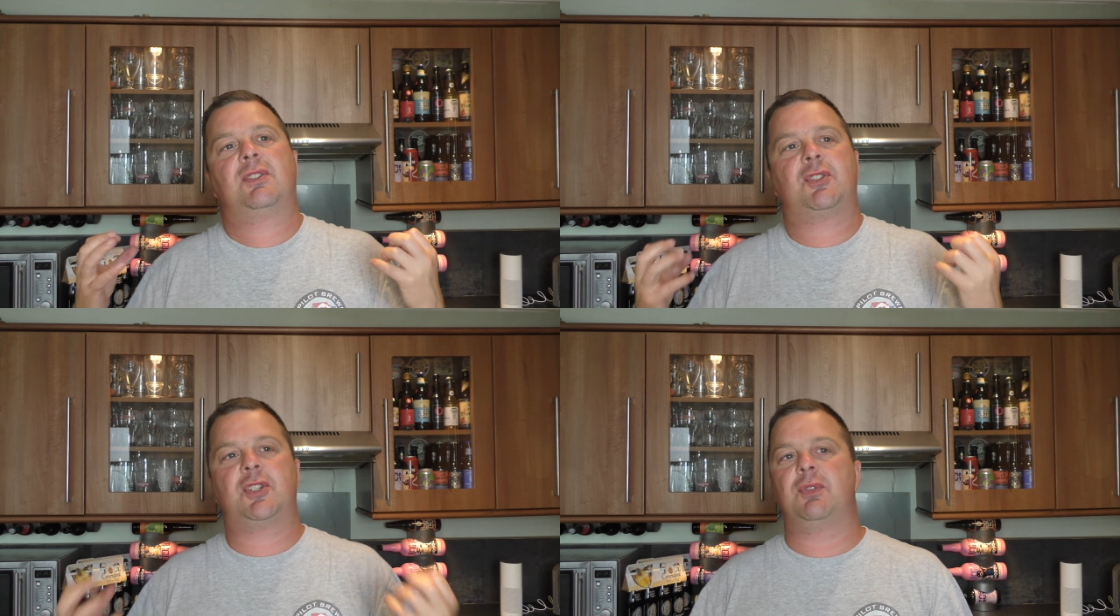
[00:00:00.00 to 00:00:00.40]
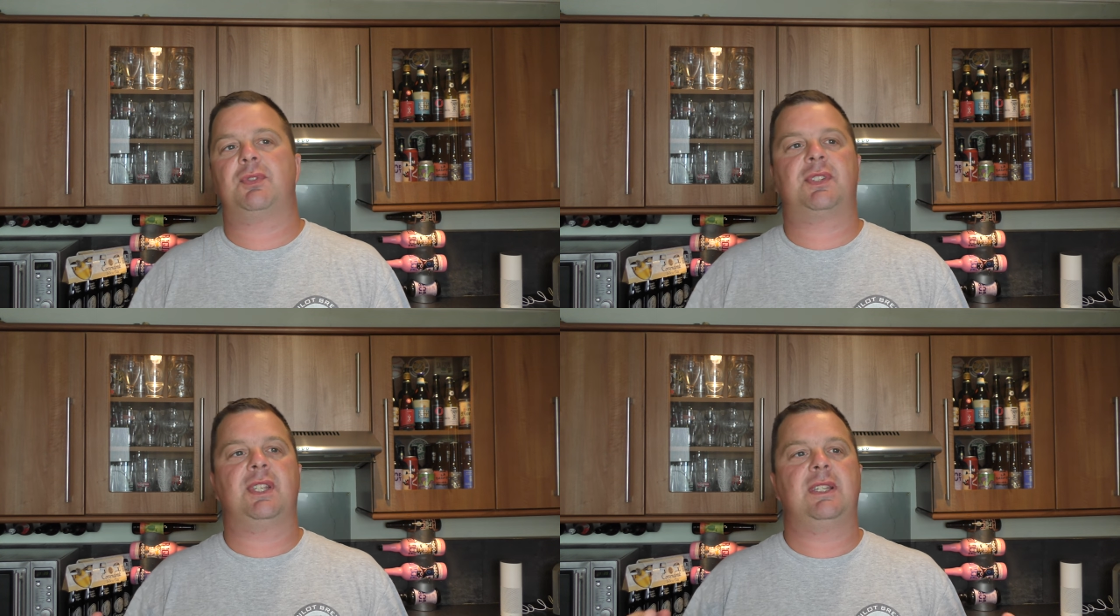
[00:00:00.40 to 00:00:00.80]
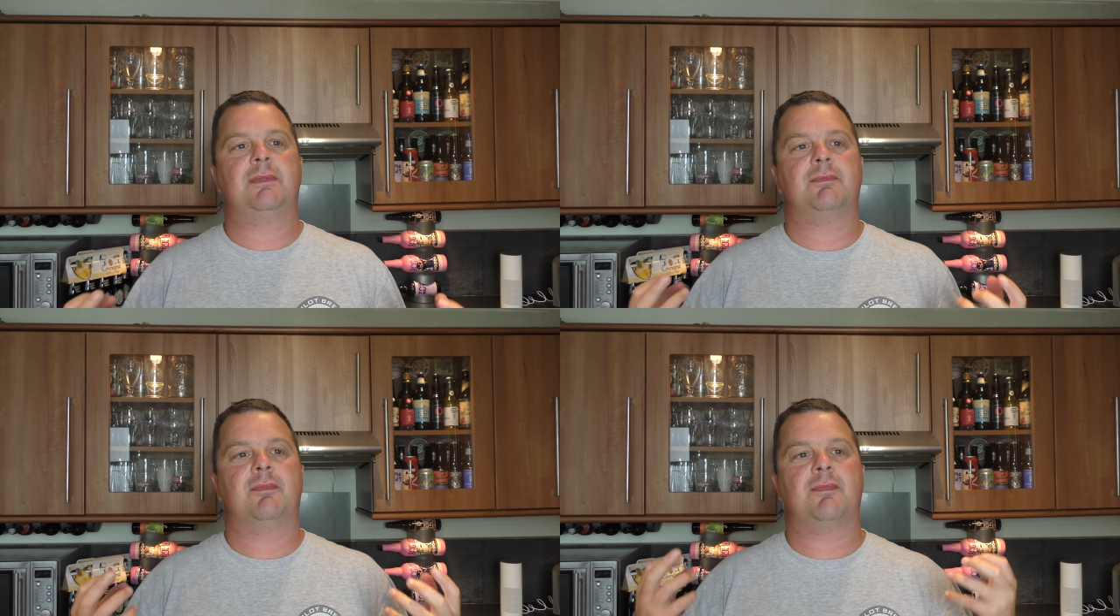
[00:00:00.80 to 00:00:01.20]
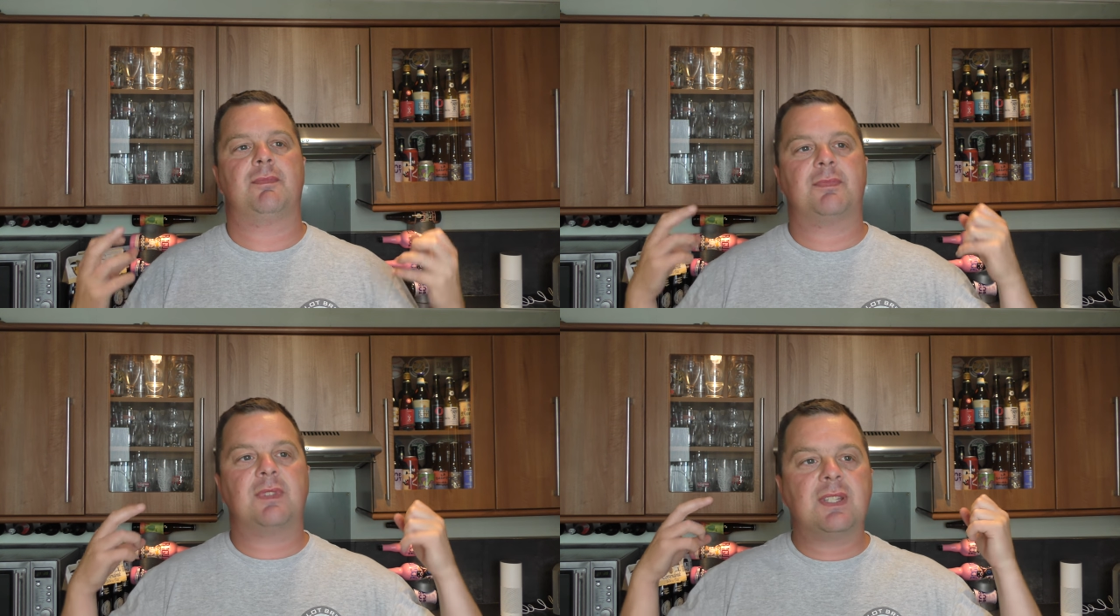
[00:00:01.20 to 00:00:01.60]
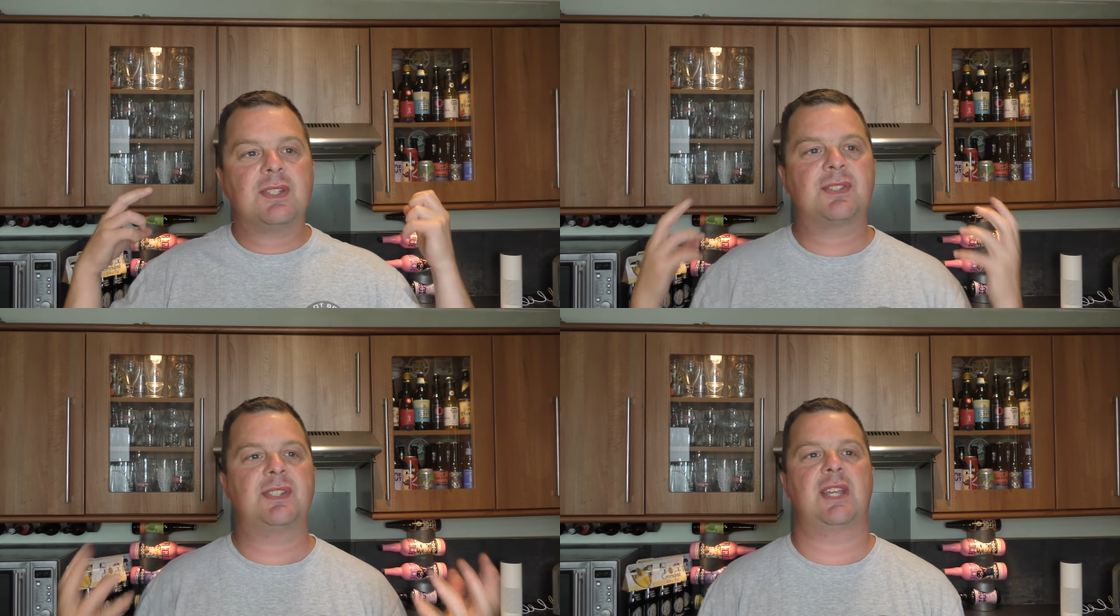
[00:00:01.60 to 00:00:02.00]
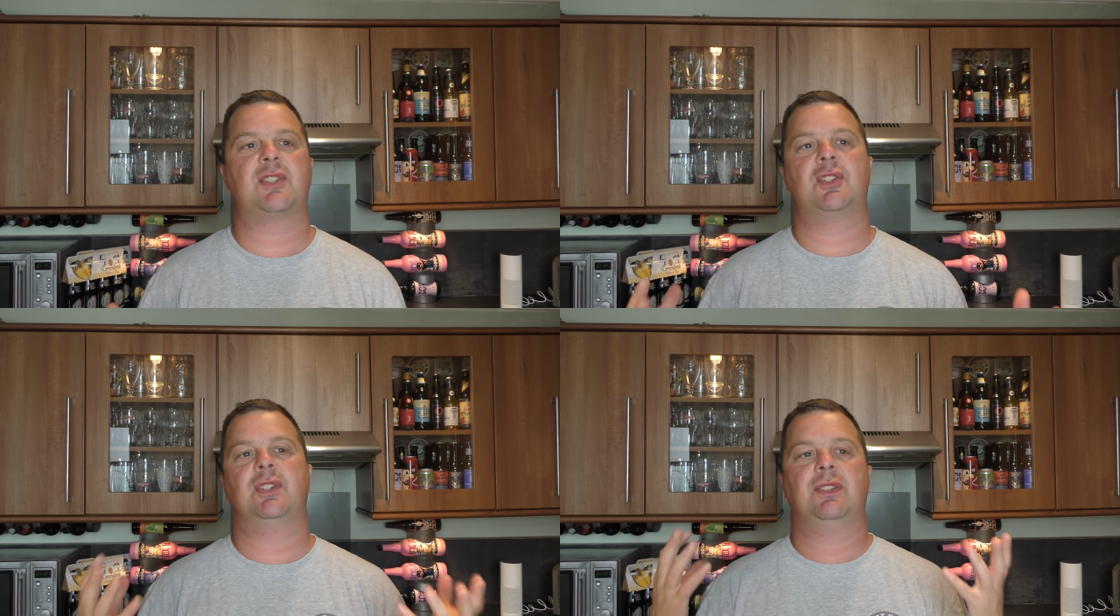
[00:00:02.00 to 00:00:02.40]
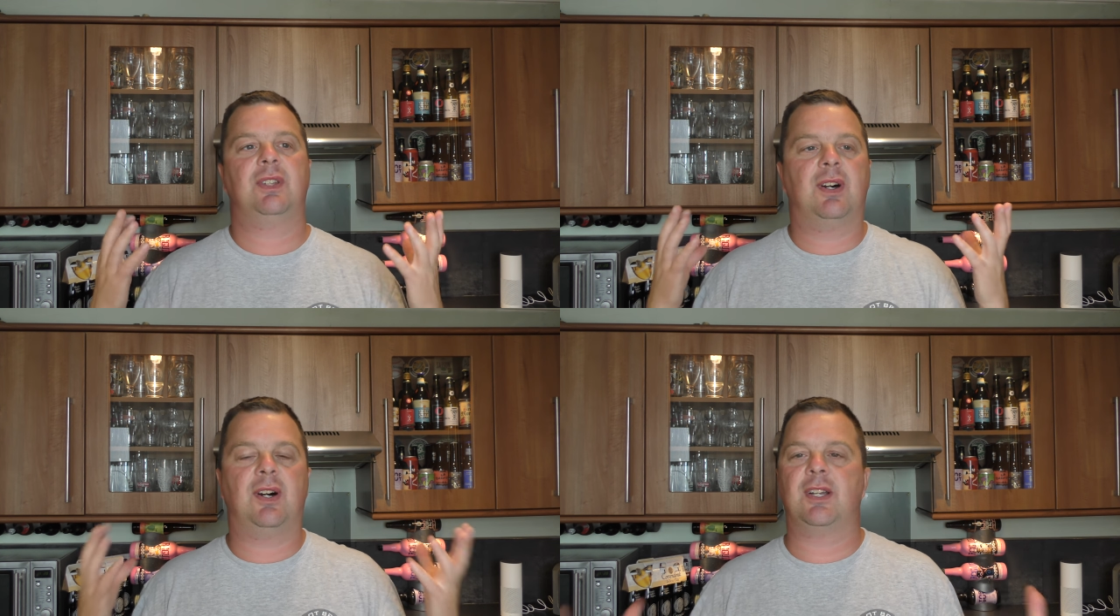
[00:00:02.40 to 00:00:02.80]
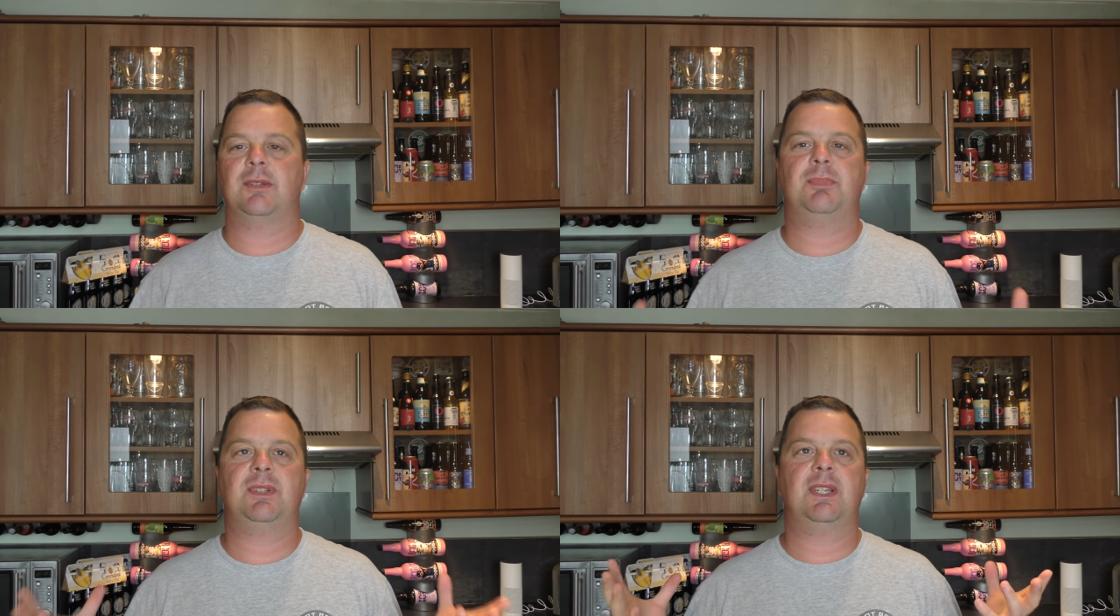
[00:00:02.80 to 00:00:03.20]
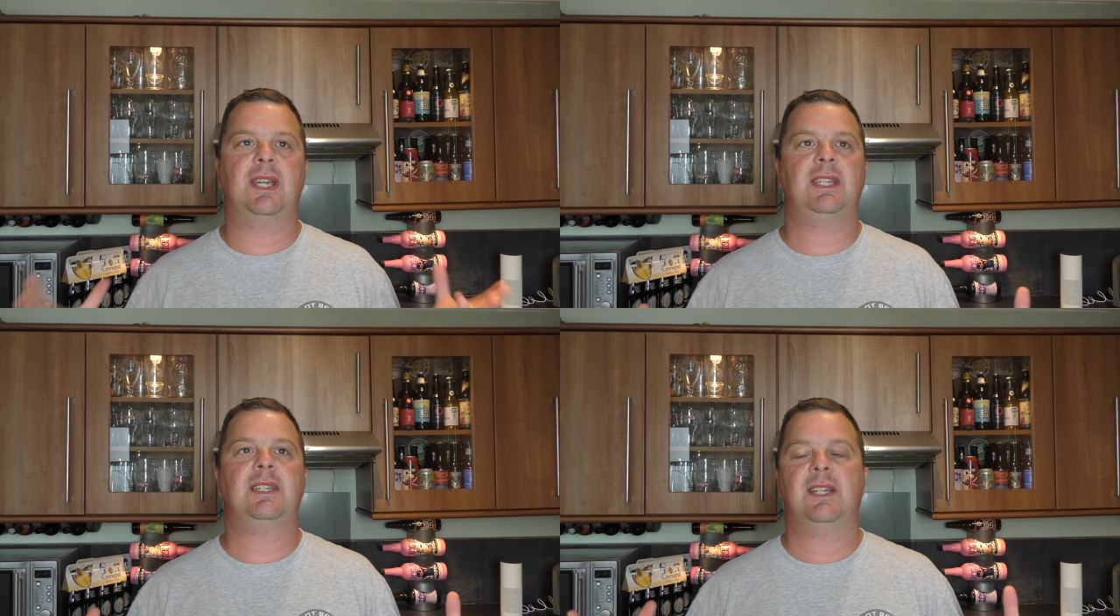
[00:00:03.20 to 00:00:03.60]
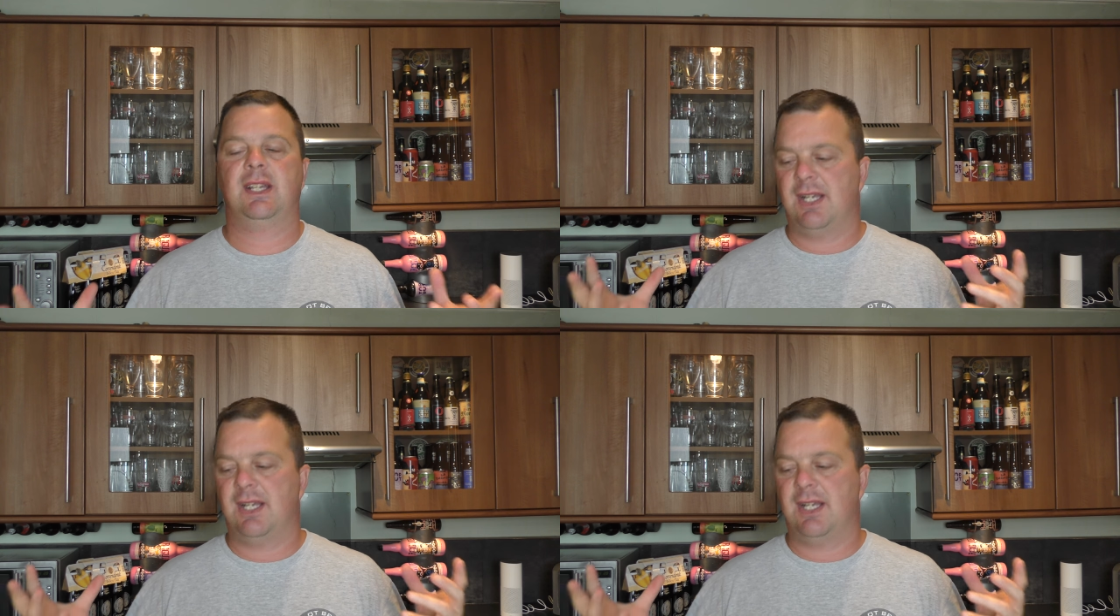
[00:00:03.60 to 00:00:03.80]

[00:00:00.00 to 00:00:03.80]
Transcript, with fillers: juicy session I P A.